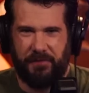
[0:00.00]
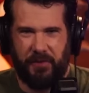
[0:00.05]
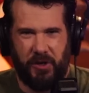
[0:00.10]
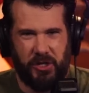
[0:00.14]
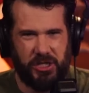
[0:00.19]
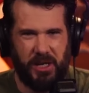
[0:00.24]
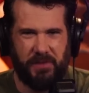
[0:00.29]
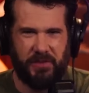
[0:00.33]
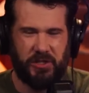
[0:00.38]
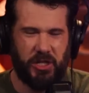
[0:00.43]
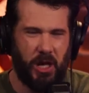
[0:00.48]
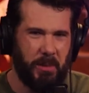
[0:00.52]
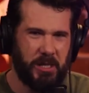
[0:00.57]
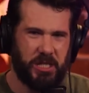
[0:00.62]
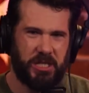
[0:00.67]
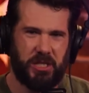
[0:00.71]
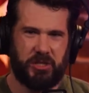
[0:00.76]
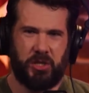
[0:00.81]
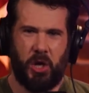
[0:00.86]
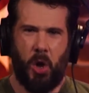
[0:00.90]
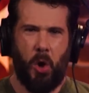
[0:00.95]
First off, so much
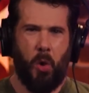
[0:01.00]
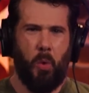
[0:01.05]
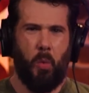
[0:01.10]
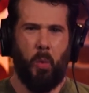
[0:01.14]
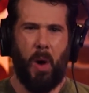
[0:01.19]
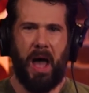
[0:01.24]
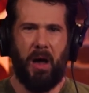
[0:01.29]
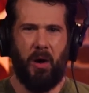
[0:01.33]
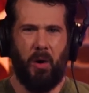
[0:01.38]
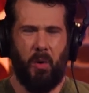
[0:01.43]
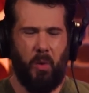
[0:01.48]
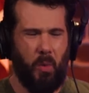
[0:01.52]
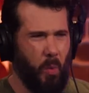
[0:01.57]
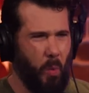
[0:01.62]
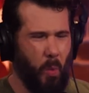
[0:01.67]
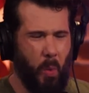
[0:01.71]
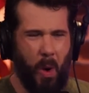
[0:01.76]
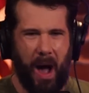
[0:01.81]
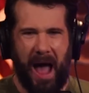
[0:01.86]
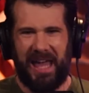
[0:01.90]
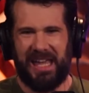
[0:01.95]
of this. What?
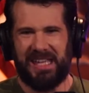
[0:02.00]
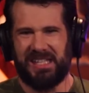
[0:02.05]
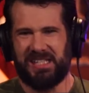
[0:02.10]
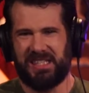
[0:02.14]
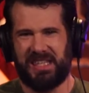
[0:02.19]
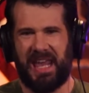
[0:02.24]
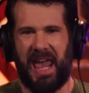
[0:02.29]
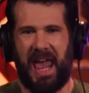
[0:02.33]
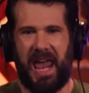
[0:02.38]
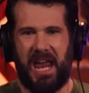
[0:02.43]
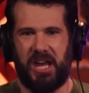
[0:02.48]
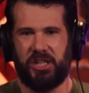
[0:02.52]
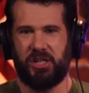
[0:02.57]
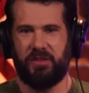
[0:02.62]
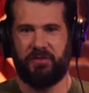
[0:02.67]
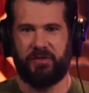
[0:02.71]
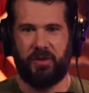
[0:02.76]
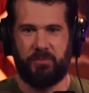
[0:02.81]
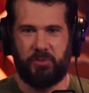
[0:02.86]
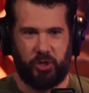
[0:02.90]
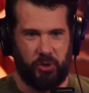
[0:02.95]
Why is the
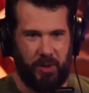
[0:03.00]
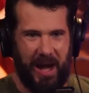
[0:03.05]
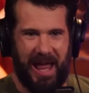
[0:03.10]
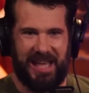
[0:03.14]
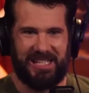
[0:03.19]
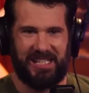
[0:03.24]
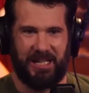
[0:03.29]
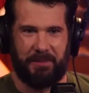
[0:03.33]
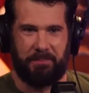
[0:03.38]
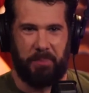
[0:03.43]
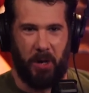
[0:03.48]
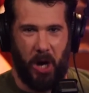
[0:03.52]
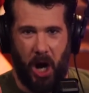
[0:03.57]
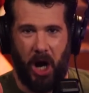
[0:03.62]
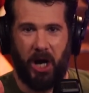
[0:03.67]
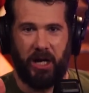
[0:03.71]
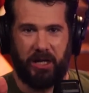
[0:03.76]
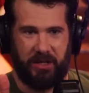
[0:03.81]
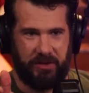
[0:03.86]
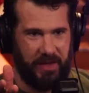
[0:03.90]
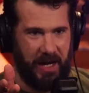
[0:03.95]
Asian from Jurassic
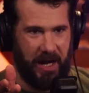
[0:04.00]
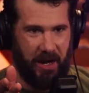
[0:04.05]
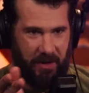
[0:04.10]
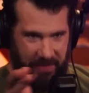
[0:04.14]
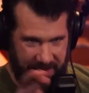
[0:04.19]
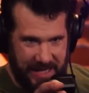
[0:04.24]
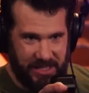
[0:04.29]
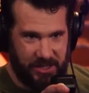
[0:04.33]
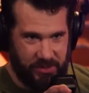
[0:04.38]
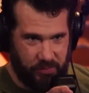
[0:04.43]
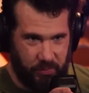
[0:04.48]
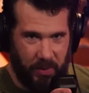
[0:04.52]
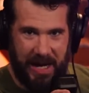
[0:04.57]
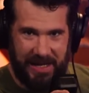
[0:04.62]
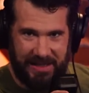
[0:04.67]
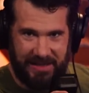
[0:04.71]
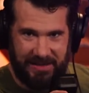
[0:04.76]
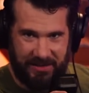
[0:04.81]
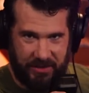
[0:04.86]
Park there? That's right.